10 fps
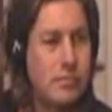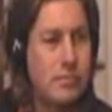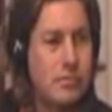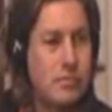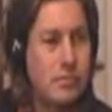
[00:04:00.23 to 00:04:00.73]

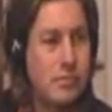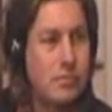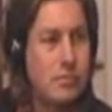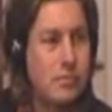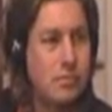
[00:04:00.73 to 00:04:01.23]

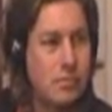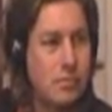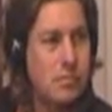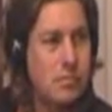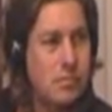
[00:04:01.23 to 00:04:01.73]

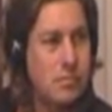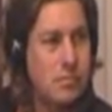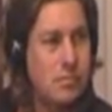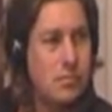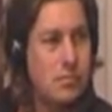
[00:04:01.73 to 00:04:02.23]

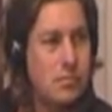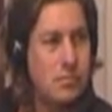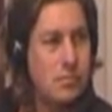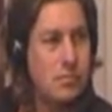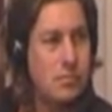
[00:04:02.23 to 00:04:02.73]

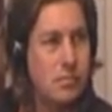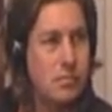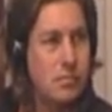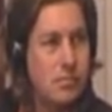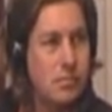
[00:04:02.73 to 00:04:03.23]

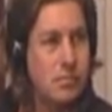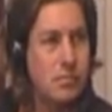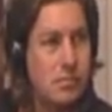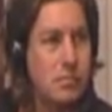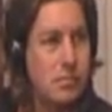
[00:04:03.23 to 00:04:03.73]

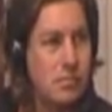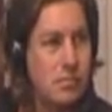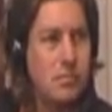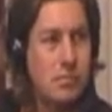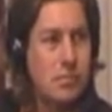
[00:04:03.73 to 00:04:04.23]

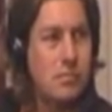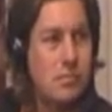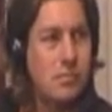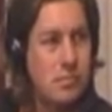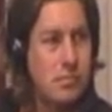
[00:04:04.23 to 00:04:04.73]

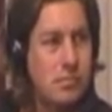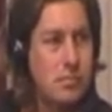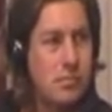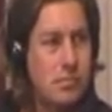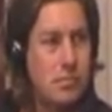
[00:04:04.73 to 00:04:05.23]

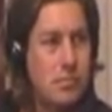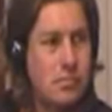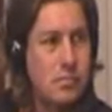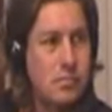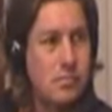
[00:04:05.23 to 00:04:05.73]

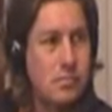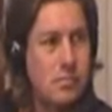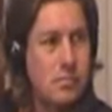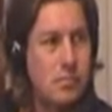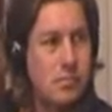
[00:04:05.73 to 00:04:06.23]

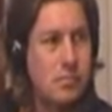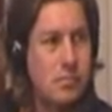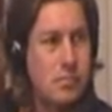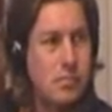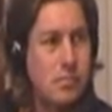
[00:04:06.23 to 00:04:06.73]

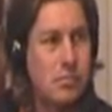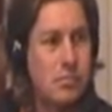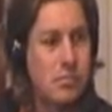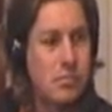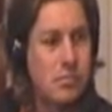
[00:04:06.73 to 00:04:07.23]

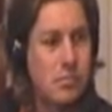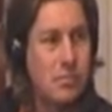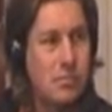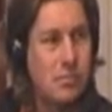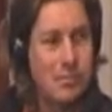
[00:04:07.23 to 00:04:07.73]

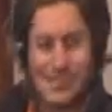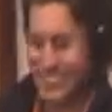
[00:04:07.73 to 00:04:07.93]
This person isn't speaking.